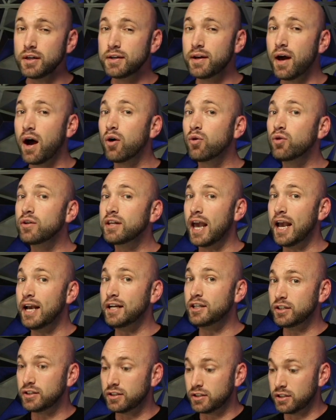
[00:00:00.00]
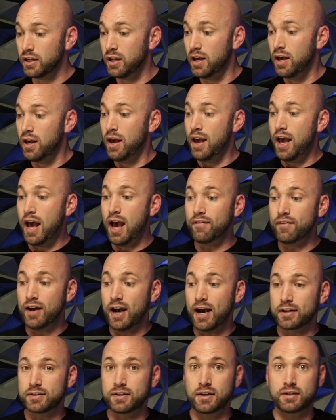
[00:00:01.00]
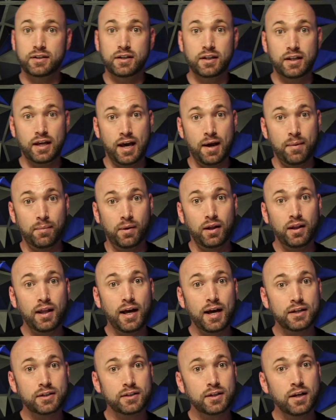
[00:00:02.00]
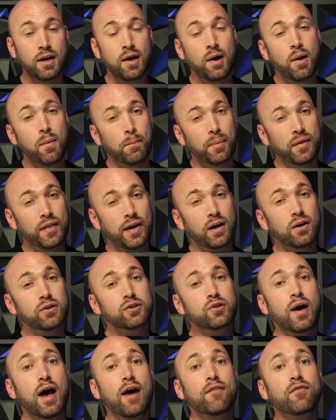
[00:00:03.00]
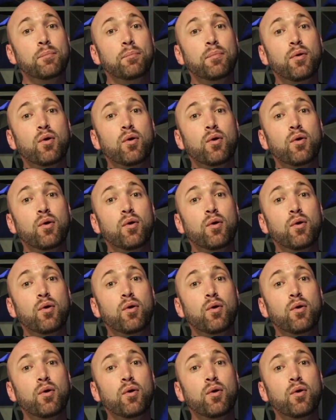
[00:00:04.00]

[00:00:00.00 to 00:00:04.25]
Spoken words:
Not only agents have access to the MLS, but they also have a